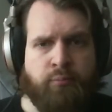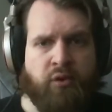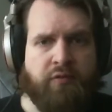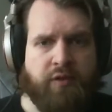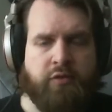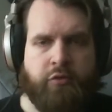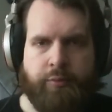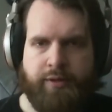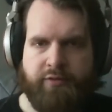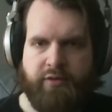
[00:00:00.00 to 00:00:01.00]
previous
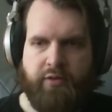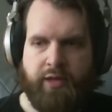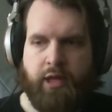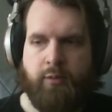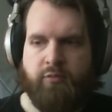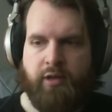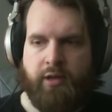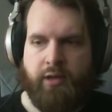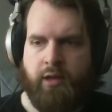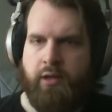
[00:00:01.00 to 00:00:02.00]
3D Zelda games and
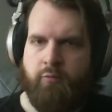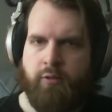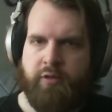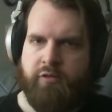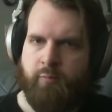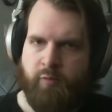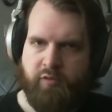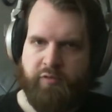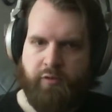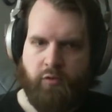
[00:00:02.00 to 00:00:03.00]
it really
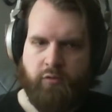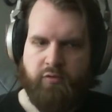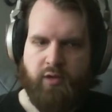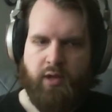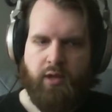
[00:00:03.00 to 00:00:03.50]
subverts those.